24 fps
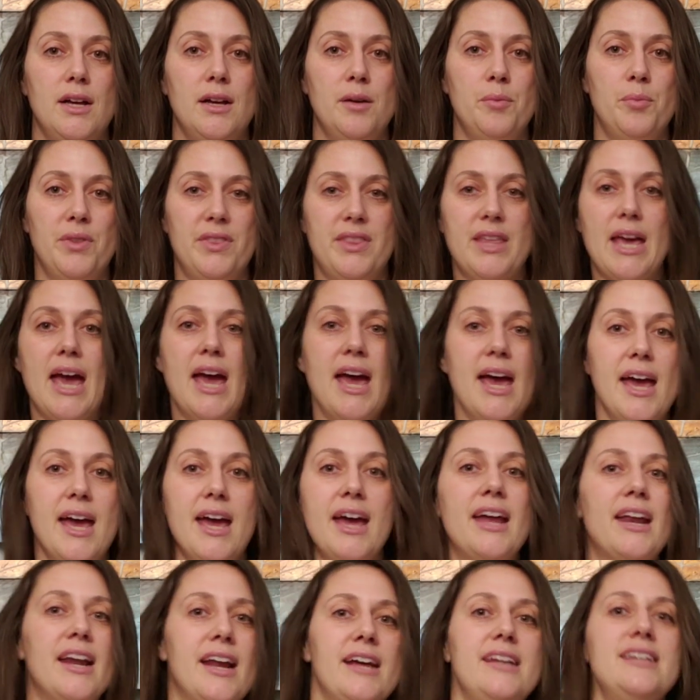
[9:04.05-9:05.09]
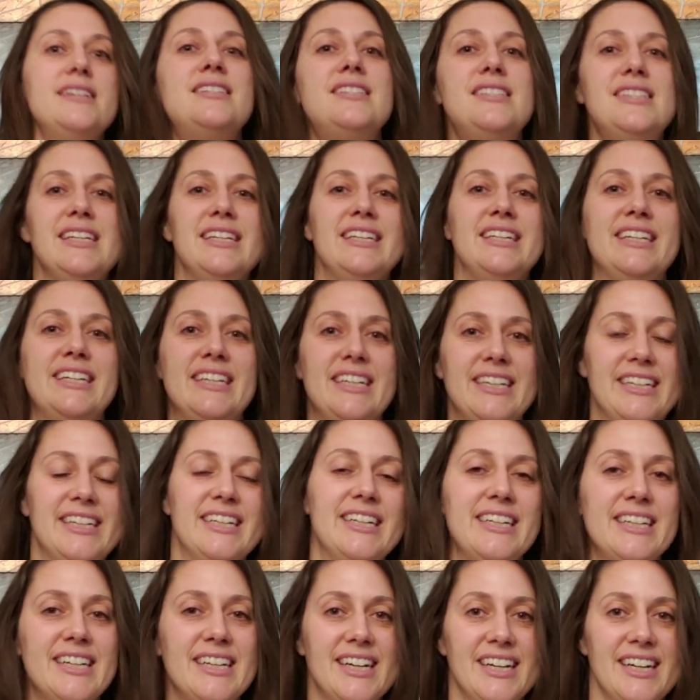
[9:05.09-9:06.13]
But then I
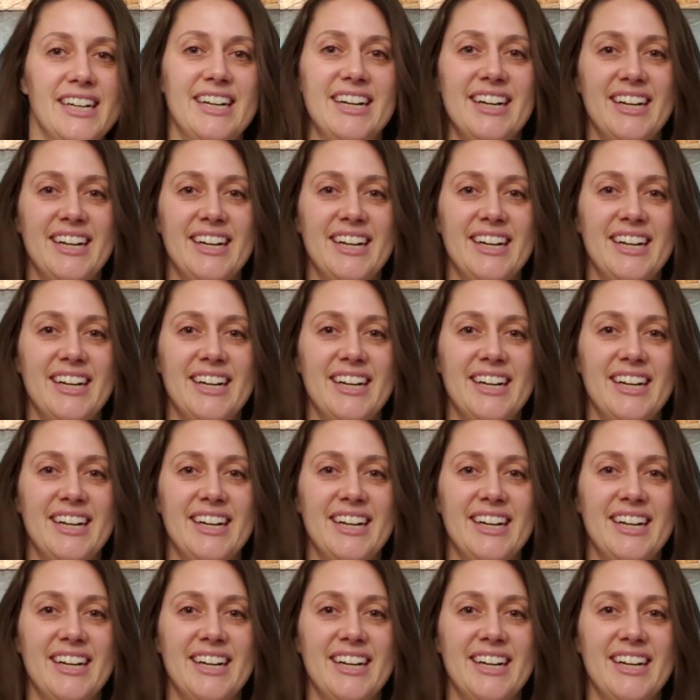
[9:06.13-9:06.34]
see